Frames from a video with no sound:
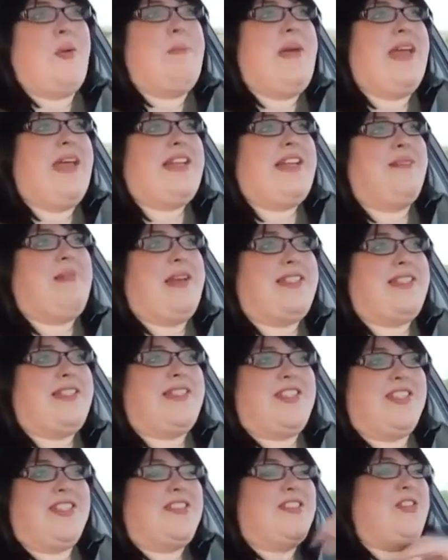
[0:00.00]
many
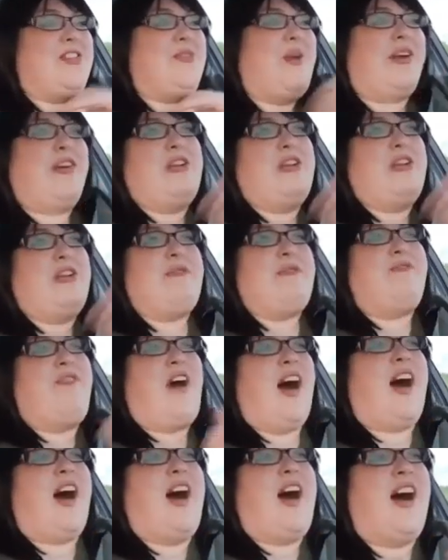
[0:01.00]
messages. You are gonna be
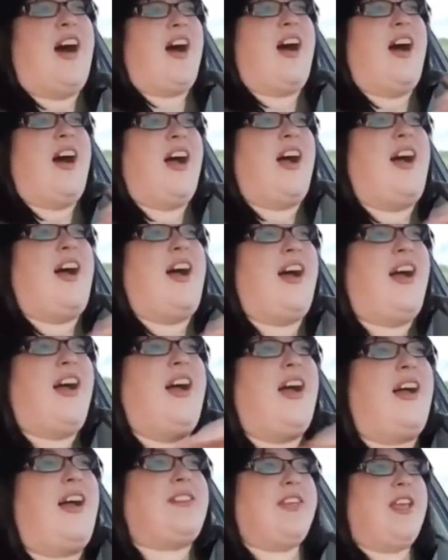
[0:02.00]

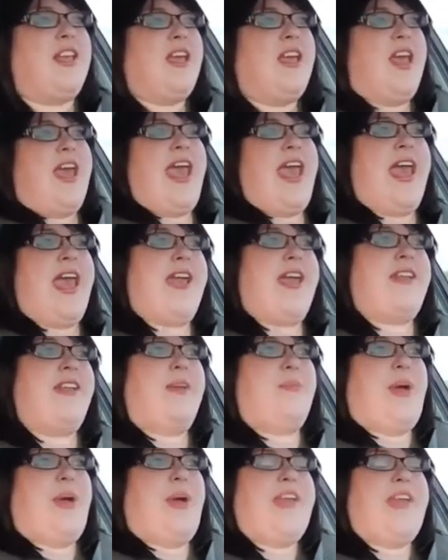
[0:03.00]
fucked.
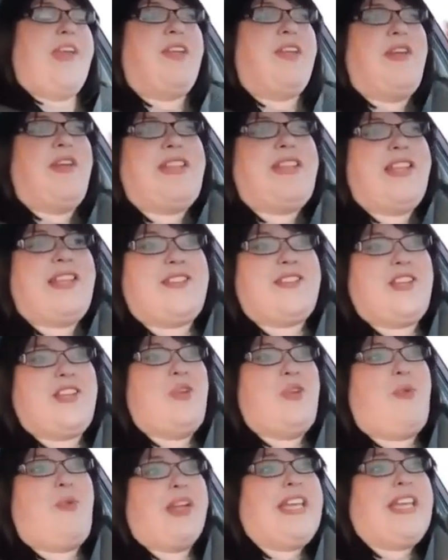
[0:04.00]
And by the end of it, Didi's
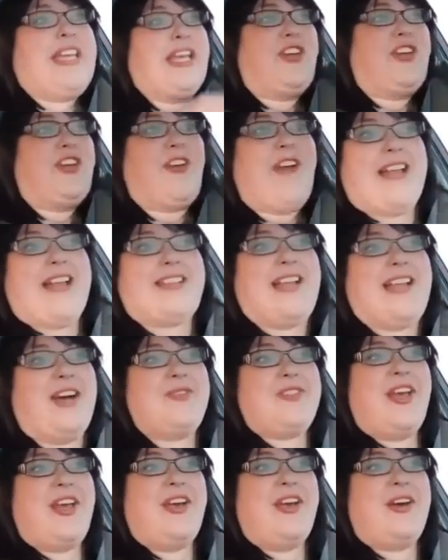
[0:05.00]
gonna want to kick your ass
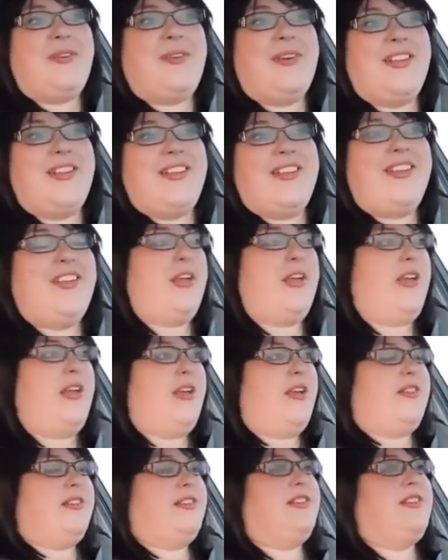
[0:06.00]
out too.
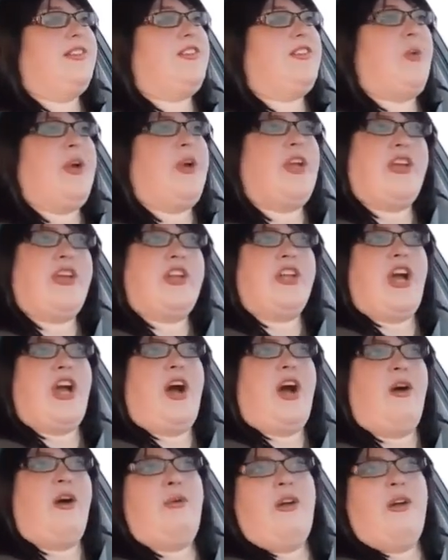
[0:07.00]
So where are you gonna
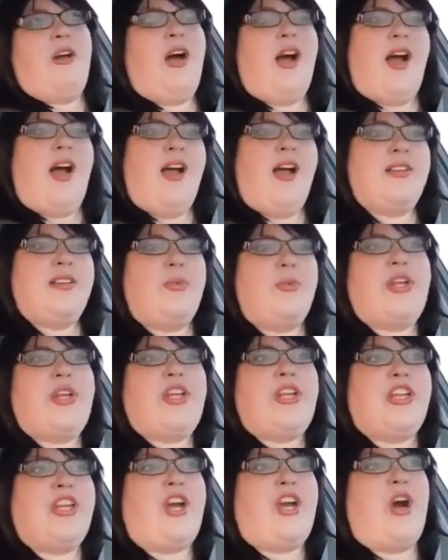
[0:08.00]
go? Huh? Where are
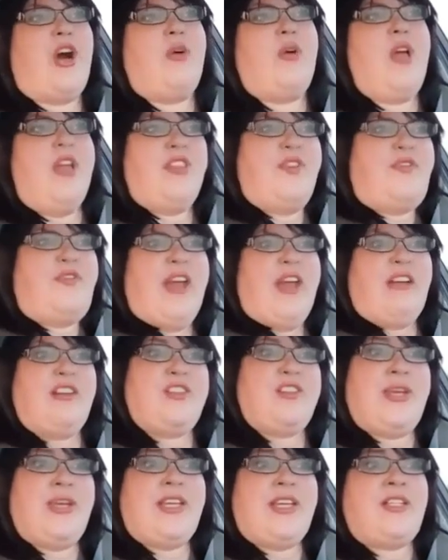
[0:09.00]
you gonna go? The
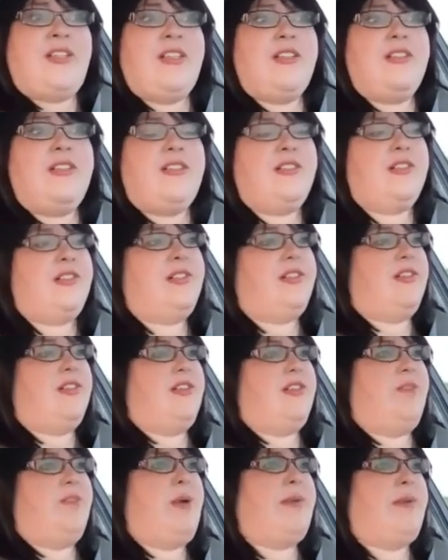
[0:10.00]
Ferris wheel?
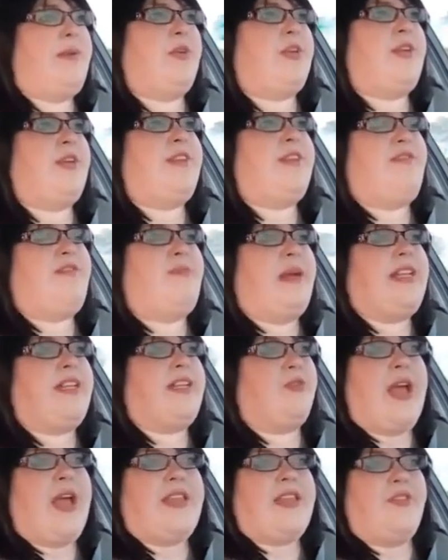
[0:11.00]
probably don't even have
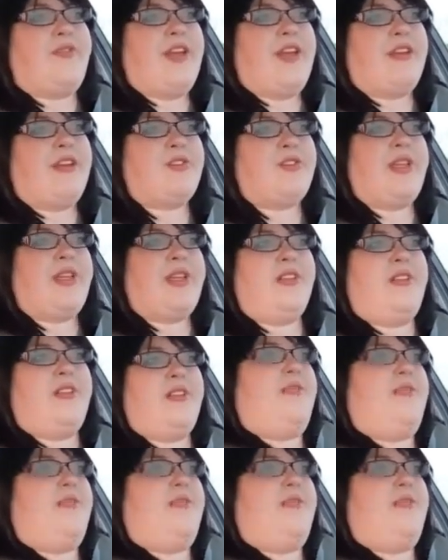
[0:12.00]
money to ride the Ferris wheel.